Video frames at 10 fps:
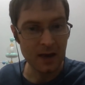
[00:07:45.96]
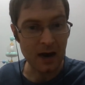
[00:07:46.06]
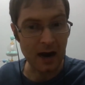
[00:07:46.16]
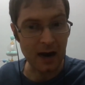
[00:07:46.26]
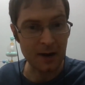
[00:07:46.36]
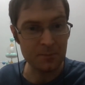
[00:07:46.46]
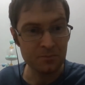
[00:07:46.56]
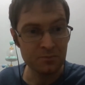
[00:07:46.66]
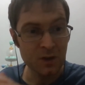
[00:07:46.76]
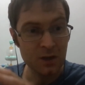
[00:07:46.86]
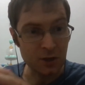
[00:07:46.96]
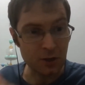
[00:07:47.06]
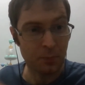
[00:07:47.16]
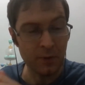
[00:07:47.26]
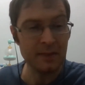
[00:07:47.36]
To the
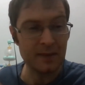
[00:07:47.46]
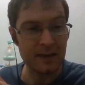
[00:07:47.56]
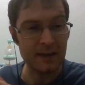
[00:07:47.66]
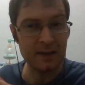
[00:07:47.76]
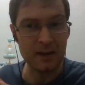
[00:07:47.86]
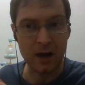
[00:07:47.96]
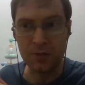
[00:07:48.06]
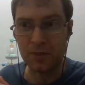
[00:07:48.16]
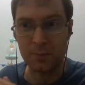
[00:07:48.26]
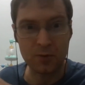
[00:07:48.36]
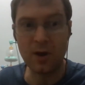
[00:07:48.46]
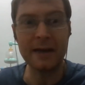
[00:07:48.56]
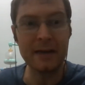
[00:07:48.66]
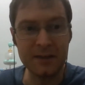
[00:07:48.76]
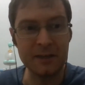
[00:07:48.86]
point that the
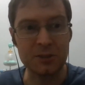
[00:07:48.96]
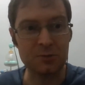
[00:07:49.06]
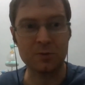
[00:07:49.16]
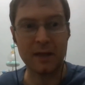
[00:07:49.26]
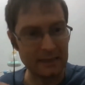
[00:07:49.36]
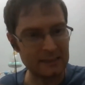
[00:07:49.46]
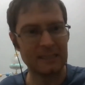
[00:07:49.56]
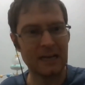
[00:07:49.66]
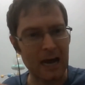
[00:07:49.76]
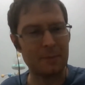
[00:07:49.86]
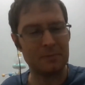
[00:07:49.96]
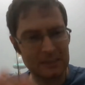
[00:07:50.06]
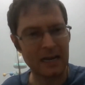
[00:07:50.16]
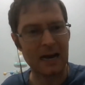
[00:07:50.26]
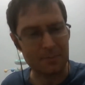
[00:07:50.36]
Moroccan teachers were like, stop,
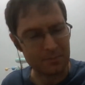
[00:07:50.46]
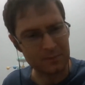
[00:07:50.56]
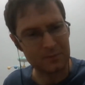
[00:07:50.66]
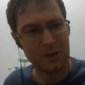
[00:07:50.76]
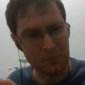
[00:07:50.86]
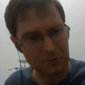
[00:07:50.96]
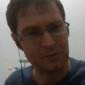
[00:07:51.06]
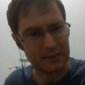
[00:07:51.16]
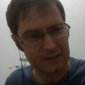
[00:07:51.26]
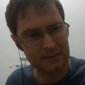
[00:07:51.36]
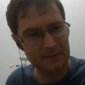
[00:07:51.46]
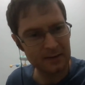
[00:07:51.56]
don't do this.